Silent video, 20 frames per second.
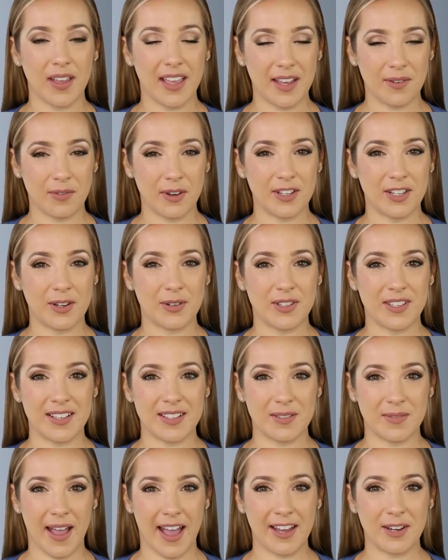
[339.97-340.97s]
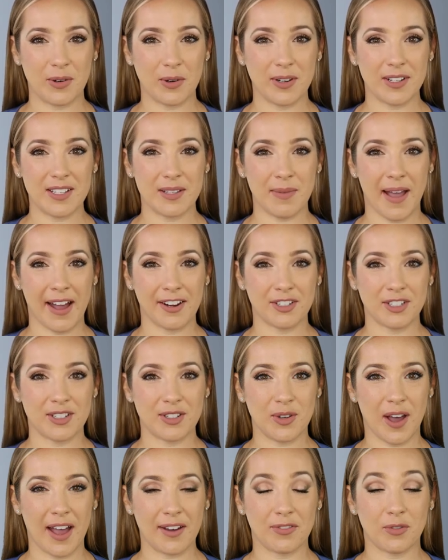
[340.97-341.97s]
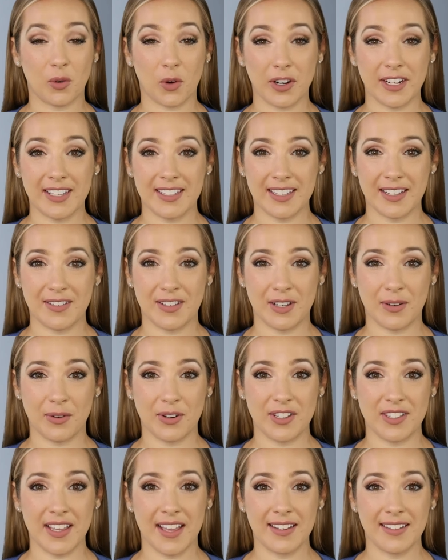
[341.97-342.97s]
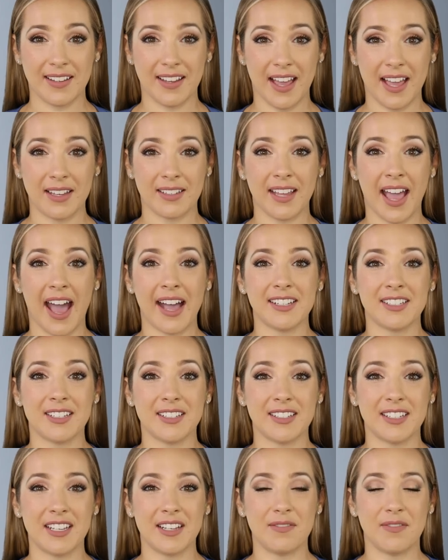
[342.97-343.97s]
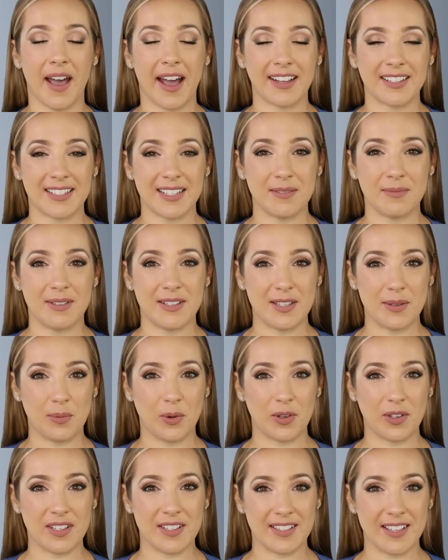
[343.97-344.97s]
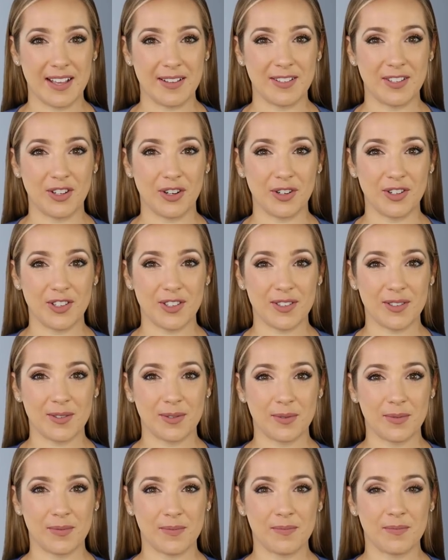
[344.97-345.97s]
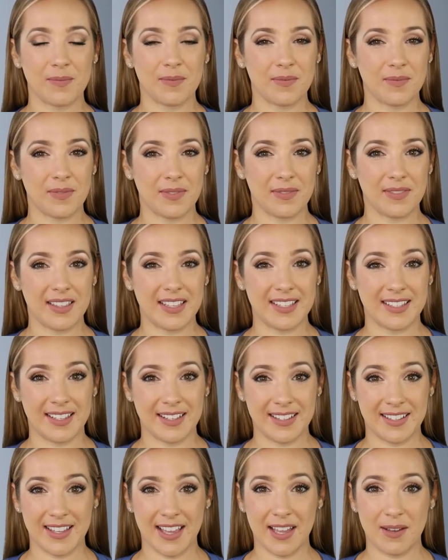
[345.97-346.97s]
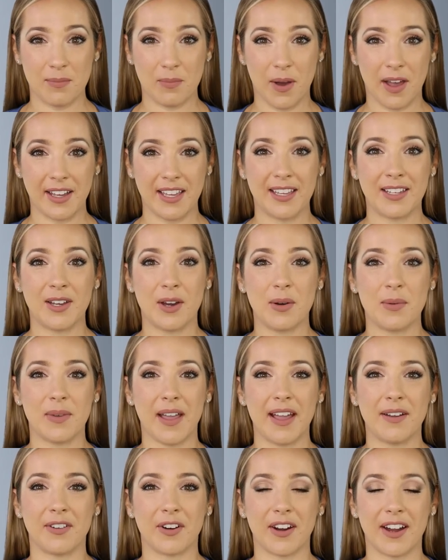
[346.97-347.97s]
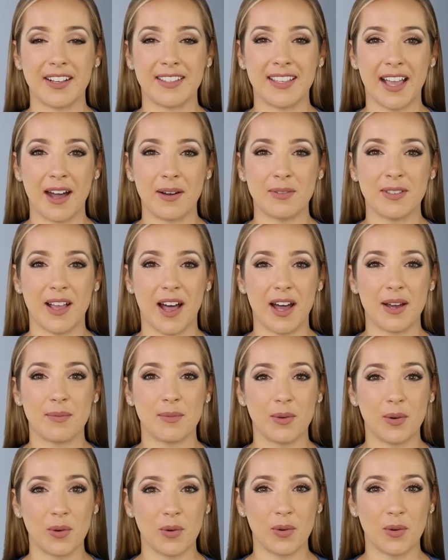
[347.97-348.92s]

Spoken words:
It reduces manual inspections by 40-60% and catches defects invisible to sensors. This can save money, no labor, and downtime.